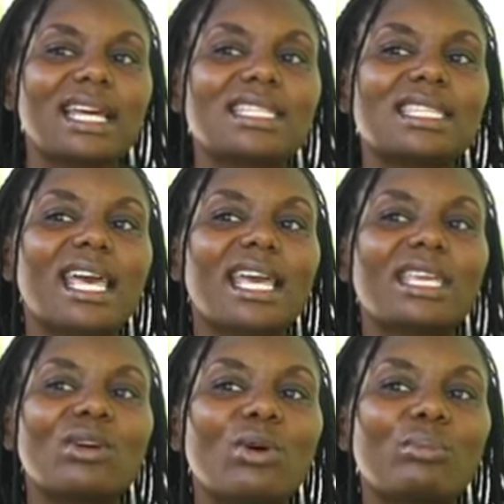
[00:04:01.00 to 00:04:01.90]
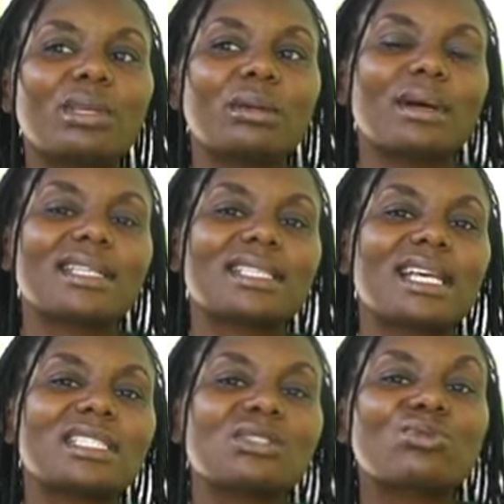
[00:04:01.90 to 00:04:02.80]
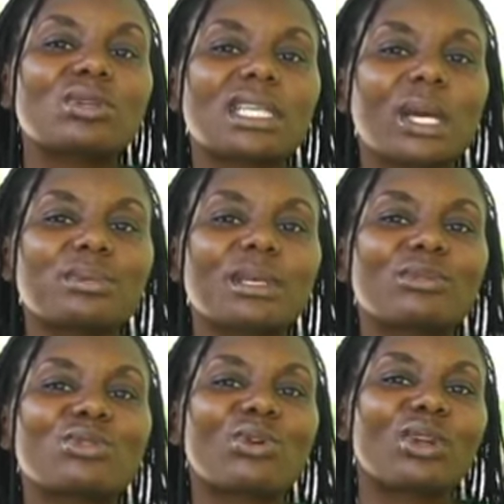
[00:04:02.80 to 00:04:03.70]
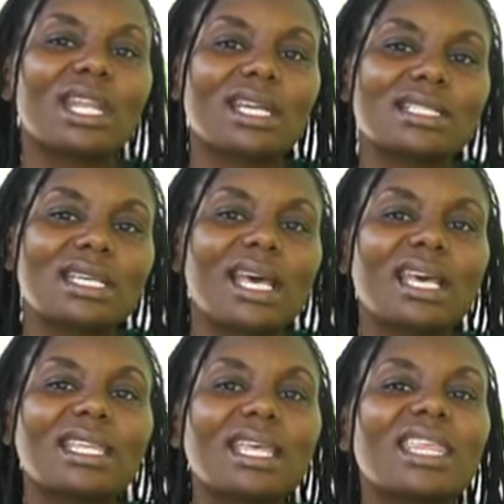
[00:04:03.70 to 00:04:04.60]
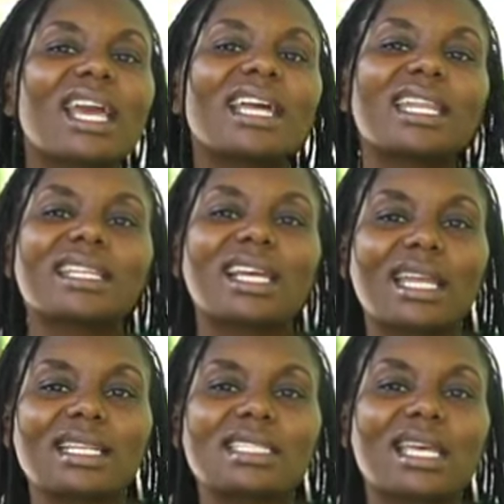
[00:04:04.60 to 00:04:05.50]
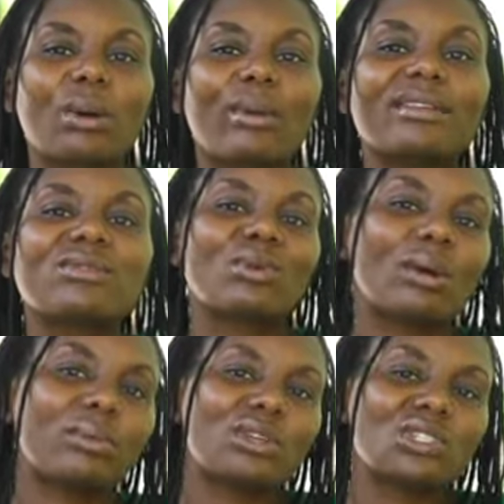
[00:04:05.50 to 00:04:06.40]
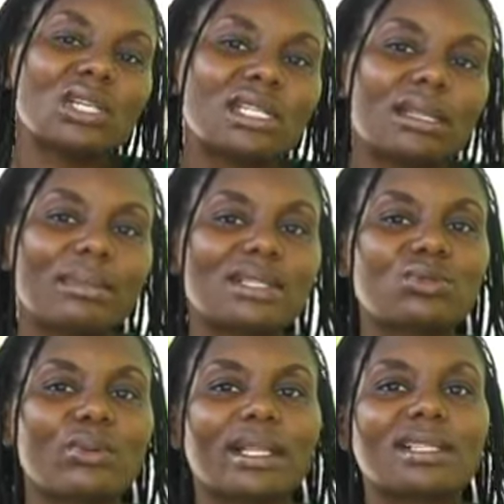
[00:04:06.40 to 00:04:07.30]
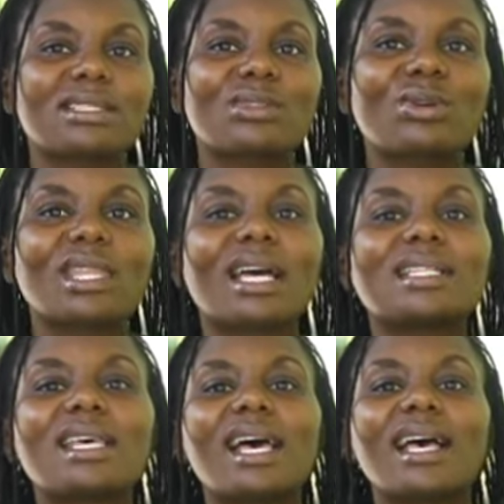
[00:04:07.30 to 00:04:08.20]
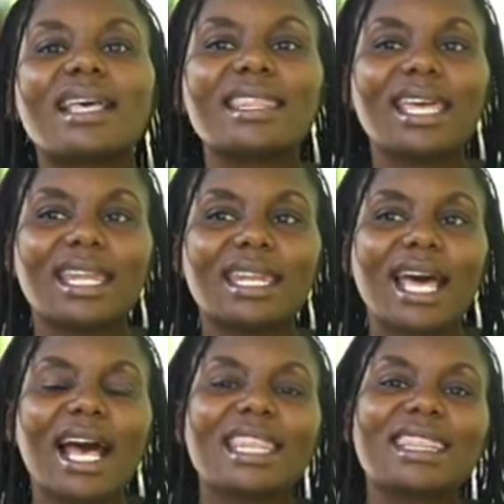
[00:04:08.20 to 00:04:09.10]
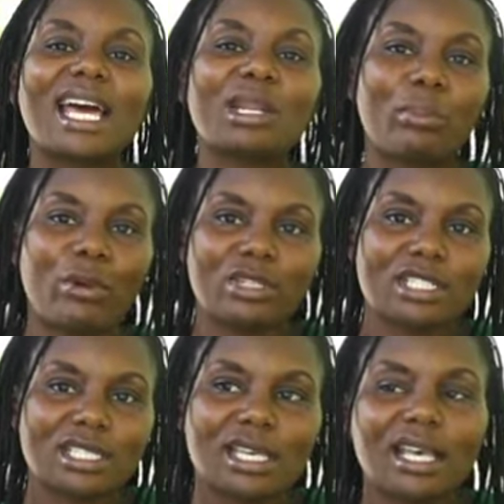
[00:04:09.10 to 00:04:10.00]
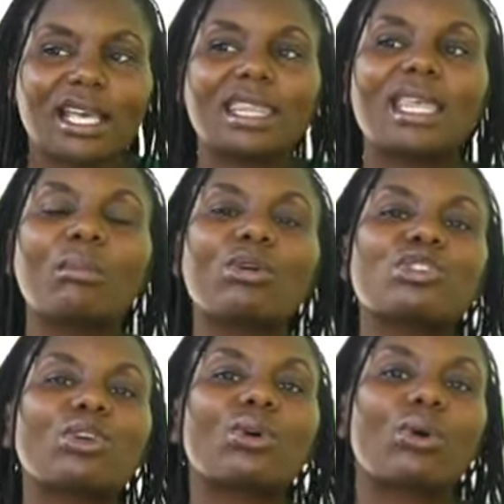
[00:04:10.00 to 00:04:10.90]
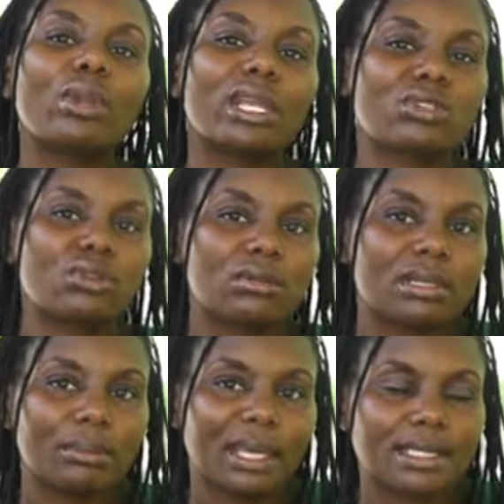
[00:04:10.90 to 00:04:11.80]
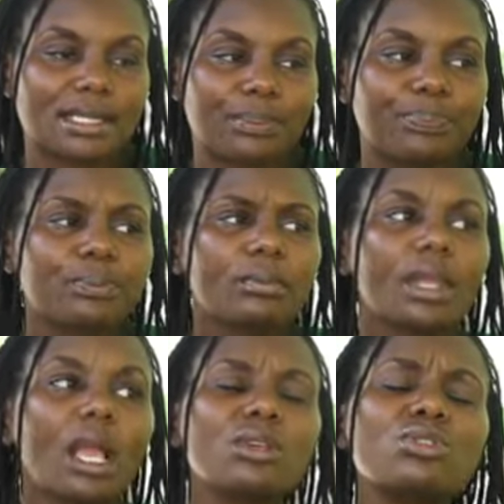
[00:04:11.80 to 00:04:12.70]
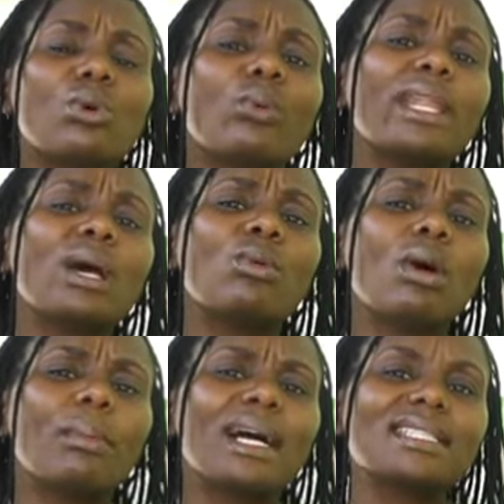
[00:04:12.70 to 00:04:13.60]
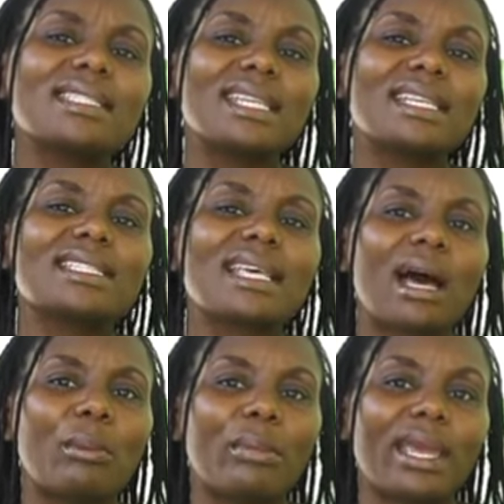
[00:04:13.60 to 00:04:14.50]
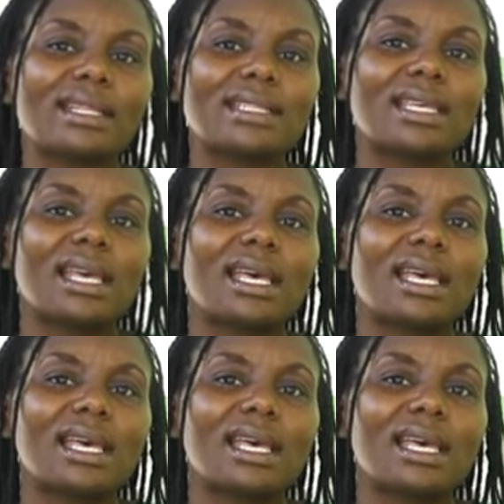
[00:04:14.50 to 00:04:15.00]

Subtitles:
that their ego being massaged is what helps them to connect, then they can encourage their wives to appreciate them as well, so that then at that point, the emotional connection remains. So when a woman's needs are met